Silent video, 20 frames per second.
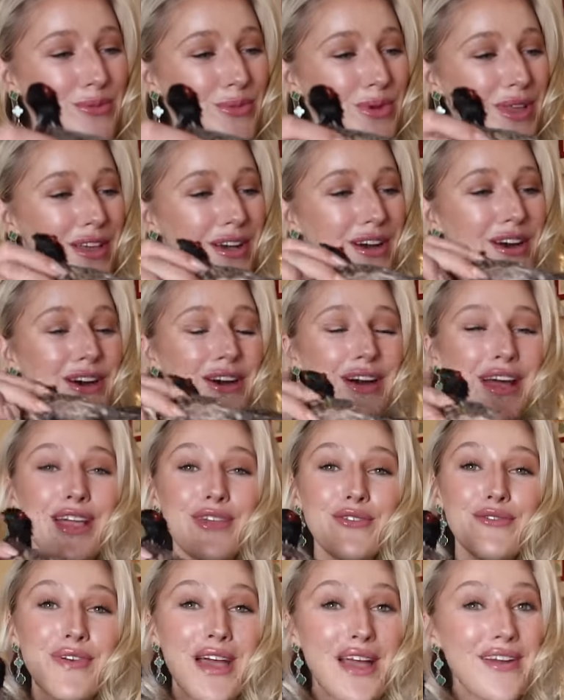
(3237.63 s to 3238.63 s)
we are a
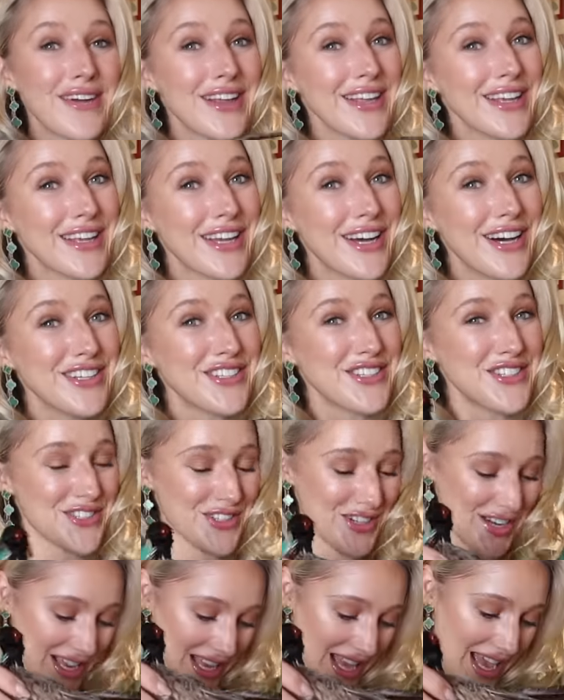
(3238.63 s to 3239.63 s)
very
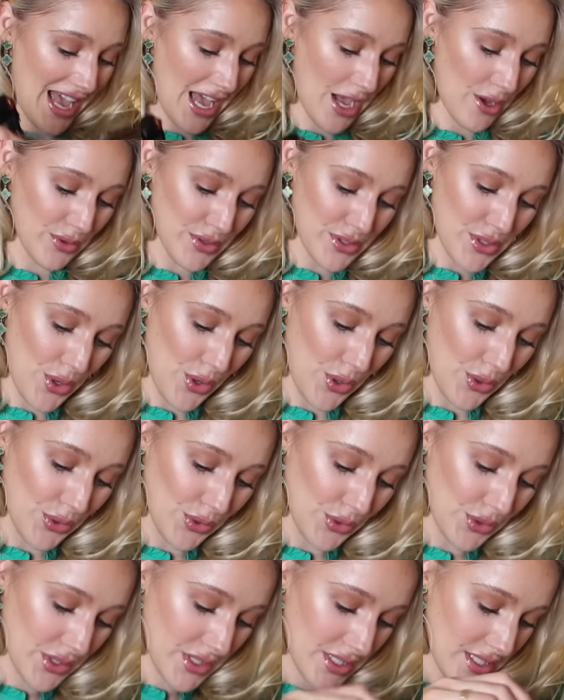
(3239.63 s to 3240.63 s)
country
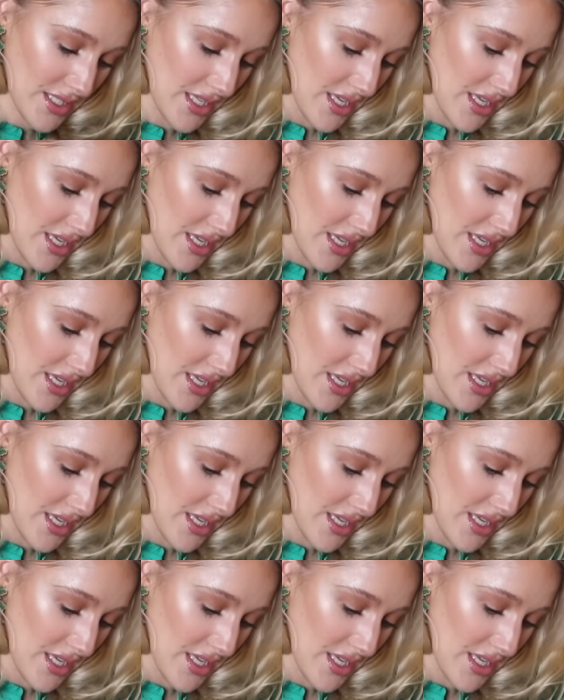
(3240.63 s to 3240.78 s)
household.